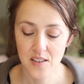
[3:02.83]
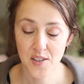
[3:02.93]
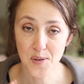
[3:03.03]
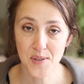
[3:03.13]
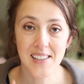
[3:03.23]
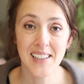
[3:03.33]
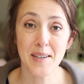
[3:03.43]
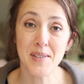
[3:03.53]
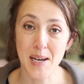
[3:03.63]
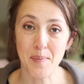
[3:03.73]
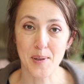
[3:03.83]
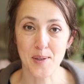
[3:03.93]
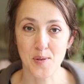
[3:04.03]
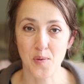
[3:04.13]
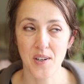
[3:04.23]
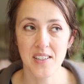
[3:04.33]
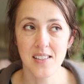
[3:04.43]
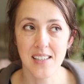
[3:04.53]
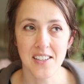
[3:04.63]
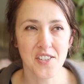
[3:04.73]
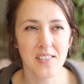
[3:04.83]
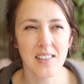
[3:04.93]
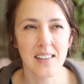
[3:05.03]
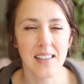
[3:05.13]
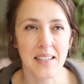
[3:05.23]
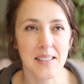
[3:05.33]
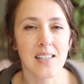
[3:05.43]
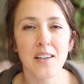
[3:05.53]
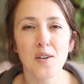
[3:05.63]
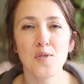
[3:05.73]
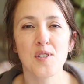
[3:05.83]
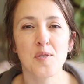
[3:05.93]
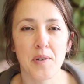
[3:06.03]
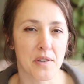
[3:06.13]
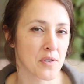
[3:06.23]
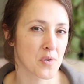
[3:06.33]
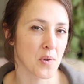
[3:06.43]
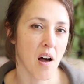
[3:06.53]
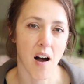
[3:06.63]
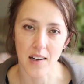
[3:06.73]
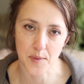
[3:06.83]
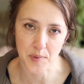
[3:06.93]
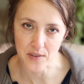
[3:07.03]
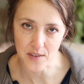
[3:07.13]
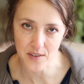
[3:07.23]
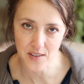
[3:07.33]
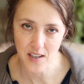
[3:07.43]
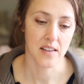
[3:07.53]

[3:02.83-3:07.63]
So, sleep temples were essentially like psycho spiritual hospitals.